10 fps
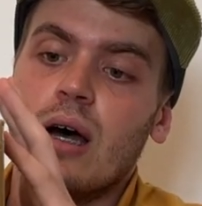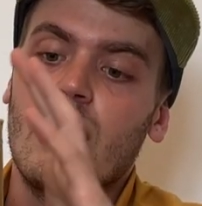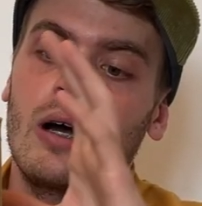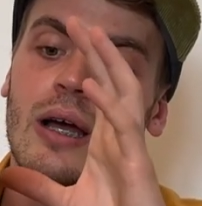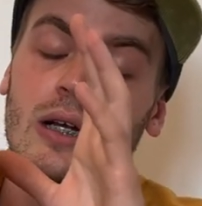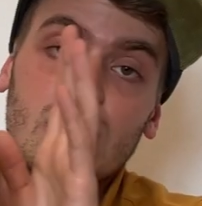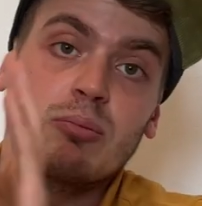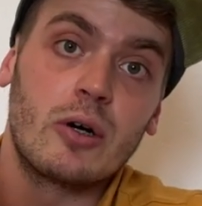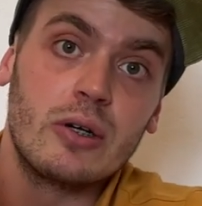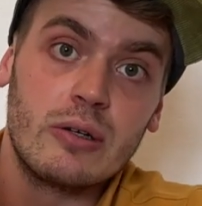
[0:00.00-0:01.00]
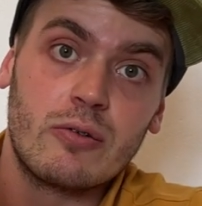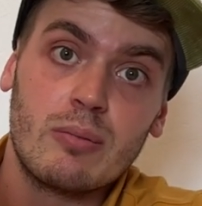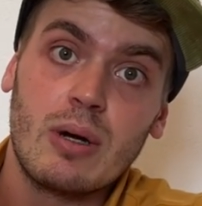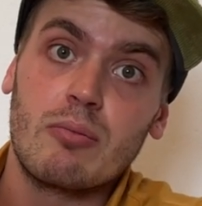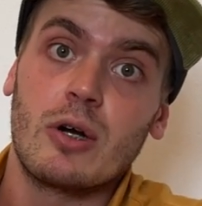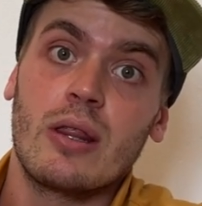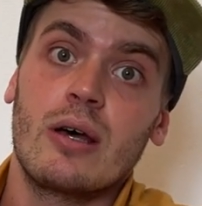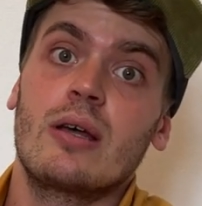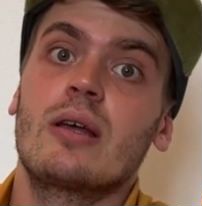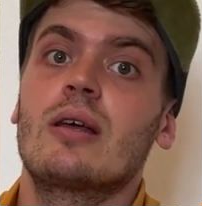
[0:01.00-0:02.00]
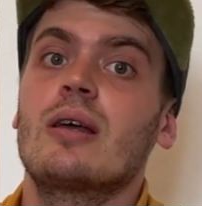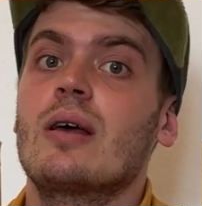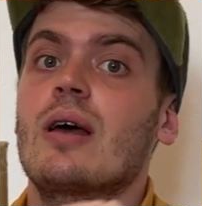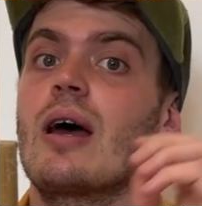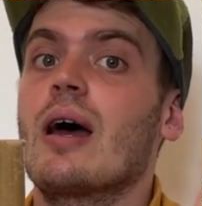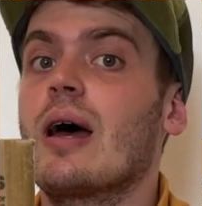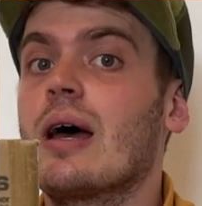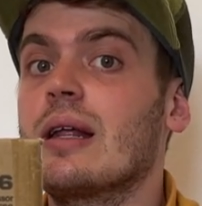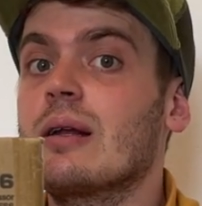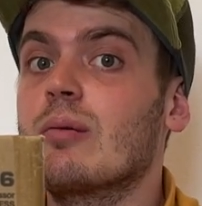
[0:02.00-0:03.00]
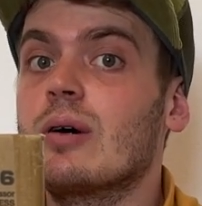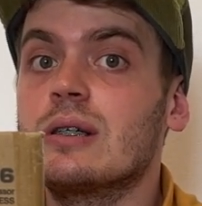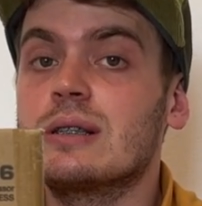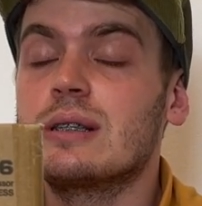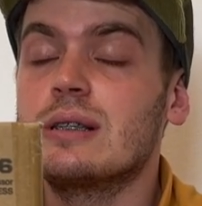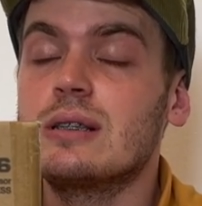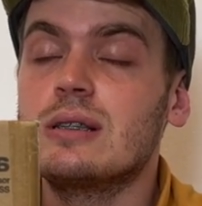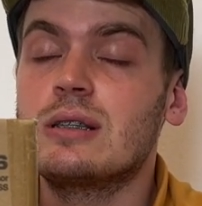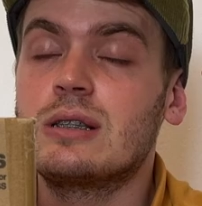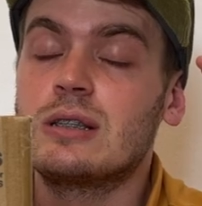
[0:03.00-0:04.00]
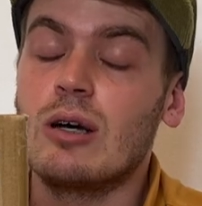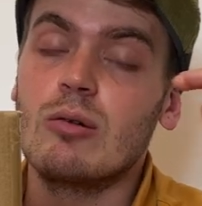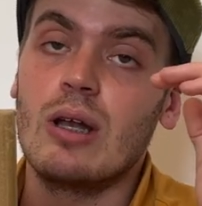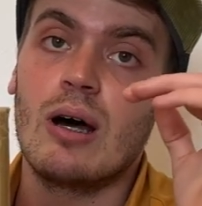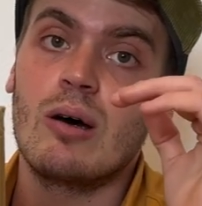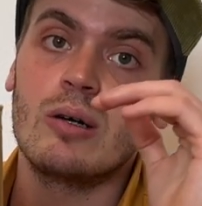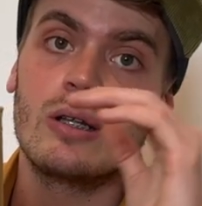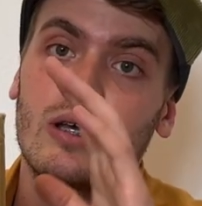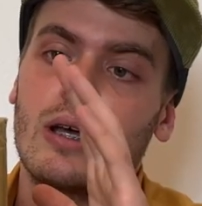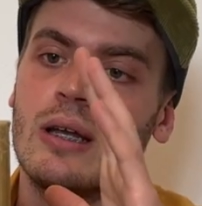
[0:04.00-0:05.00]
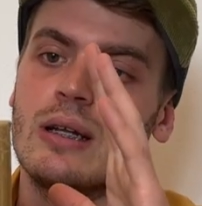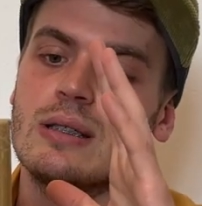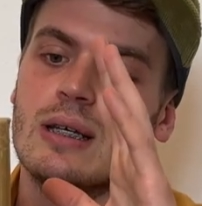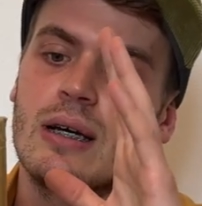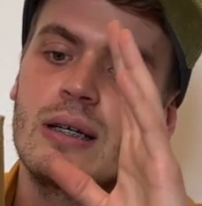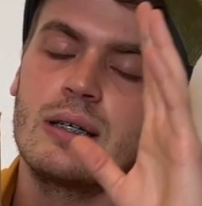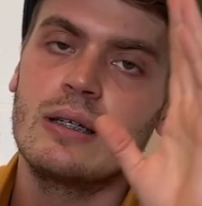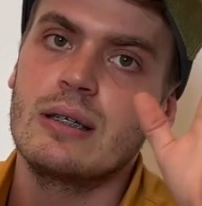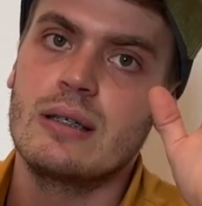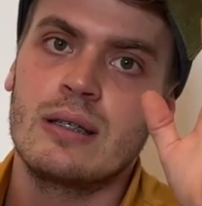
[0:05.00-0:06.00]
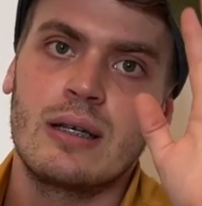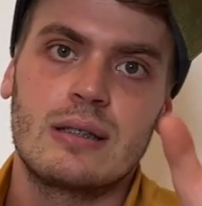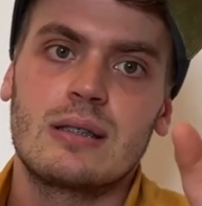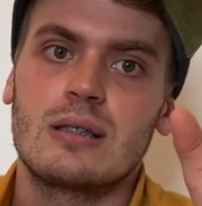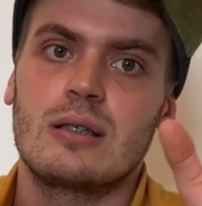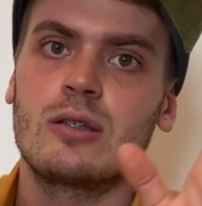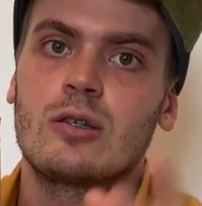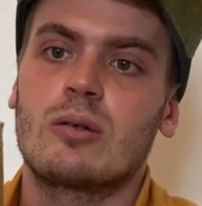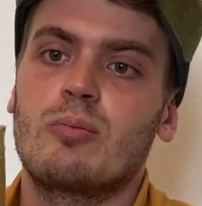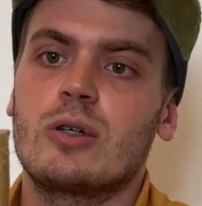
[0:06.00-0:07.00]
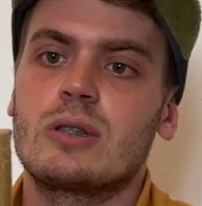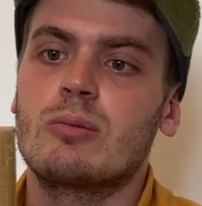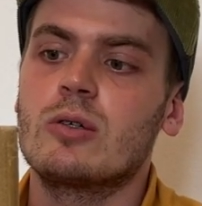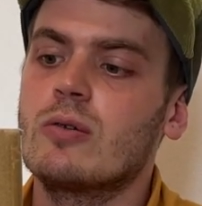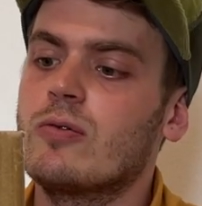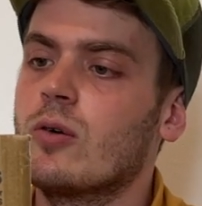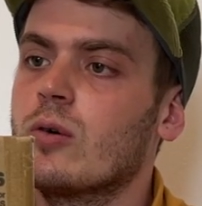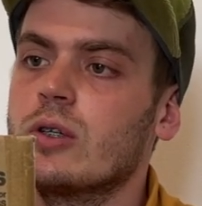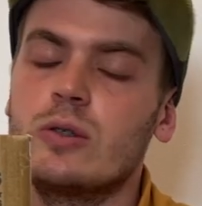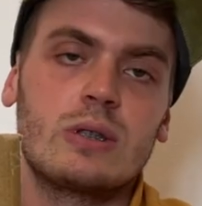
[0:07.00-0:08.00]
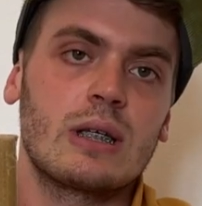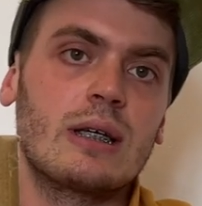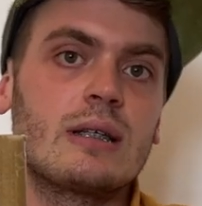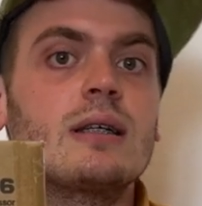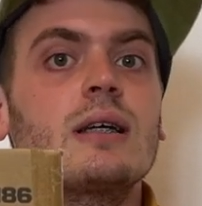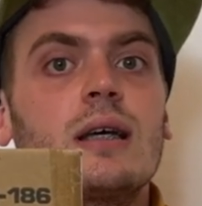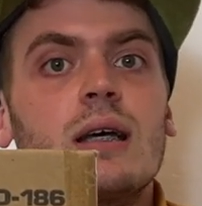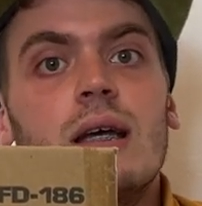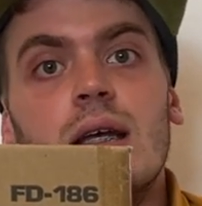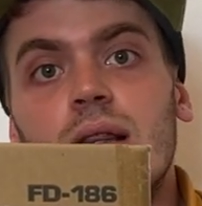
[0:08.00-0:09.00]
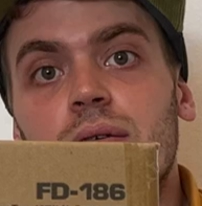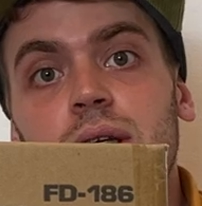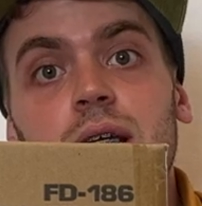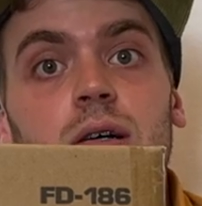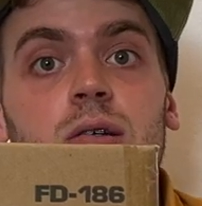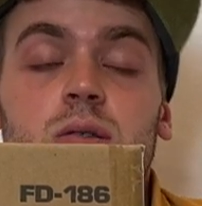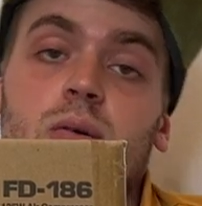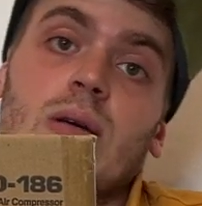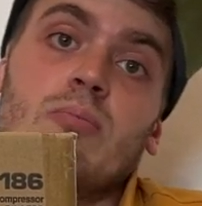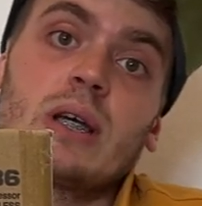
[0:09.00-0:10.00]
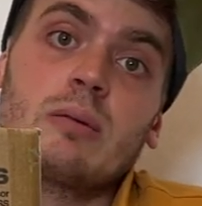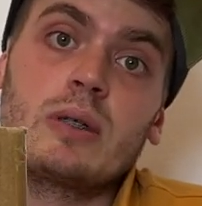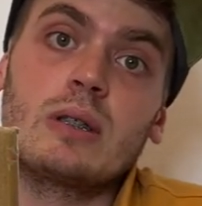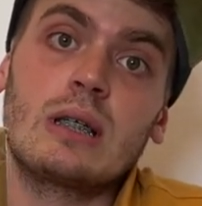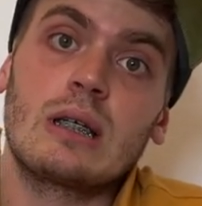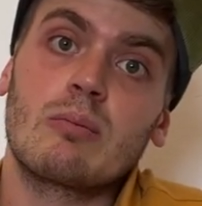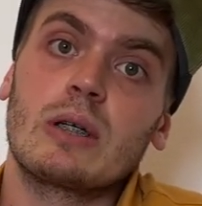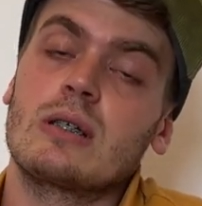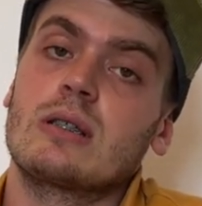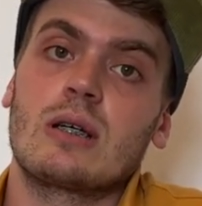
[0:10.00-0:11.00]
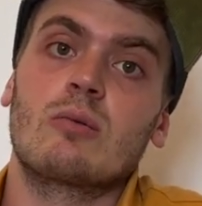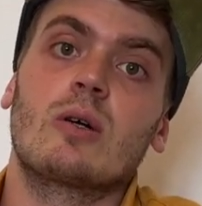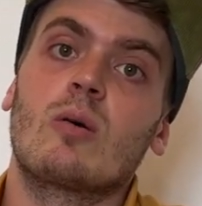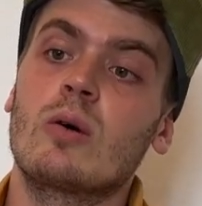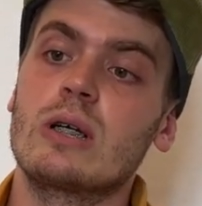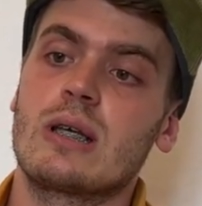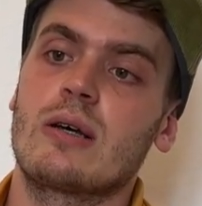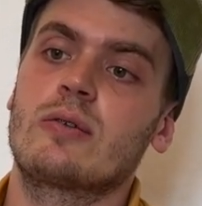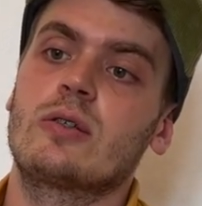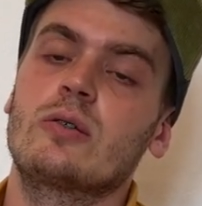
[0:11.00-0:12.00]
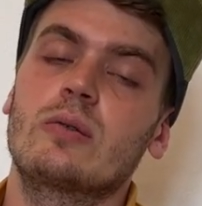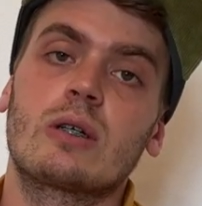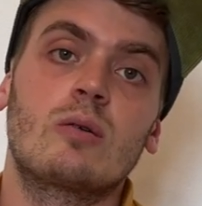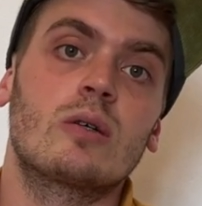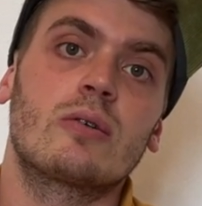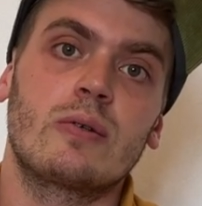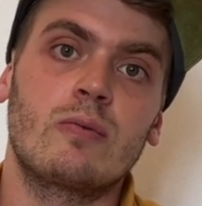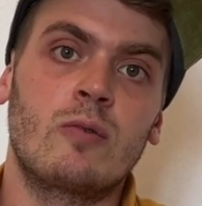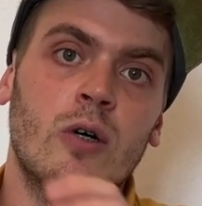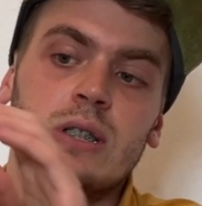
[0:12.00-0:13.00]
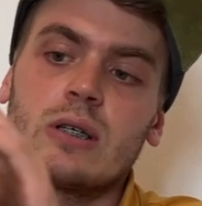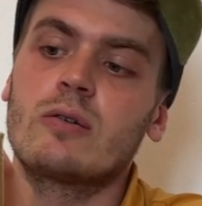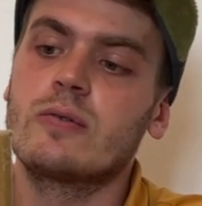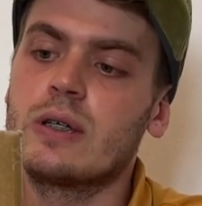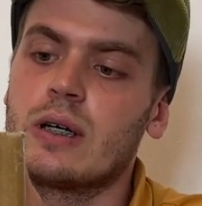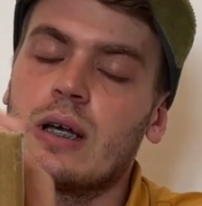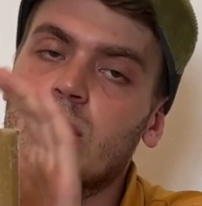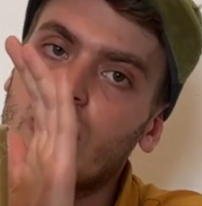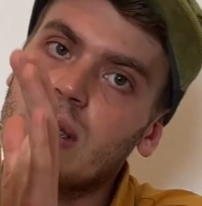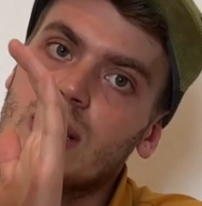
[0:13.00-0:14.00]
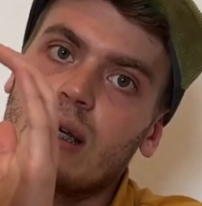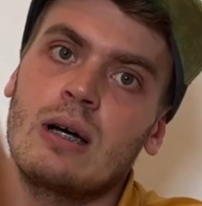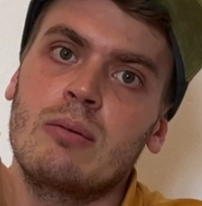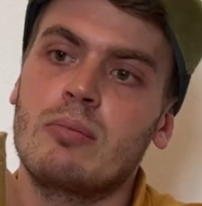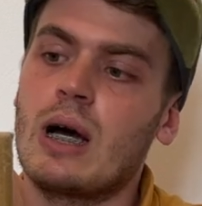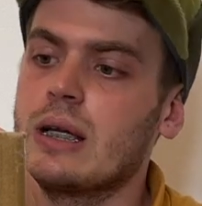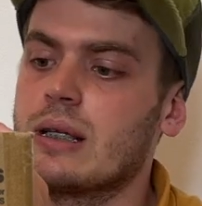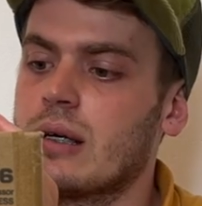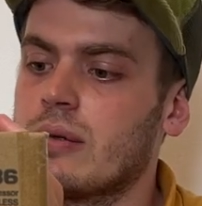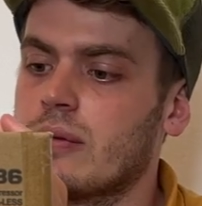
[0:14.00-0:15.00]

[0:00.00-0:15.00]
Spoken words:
I actually borrowed it from my brother, and it was so loud, and I decided that's not possible for using it in the videos when I'm bait building, because I would always have to record a voiceover, and with this I might